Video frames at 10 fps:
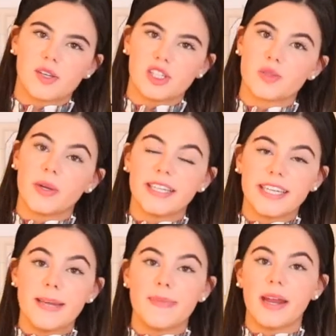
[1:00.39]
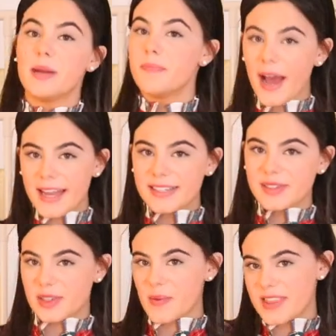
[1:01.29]
So I just wanted to keep that in
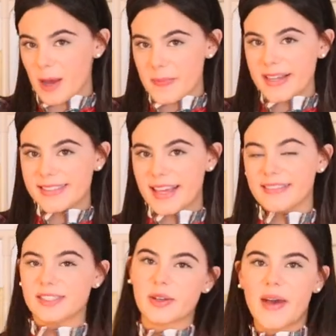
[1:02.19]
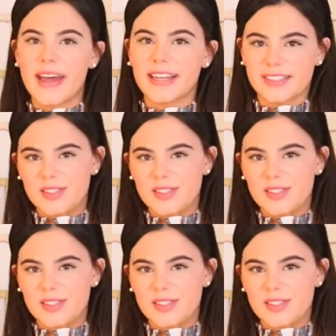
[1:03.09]
mind. So with that being said, let's go ahead and get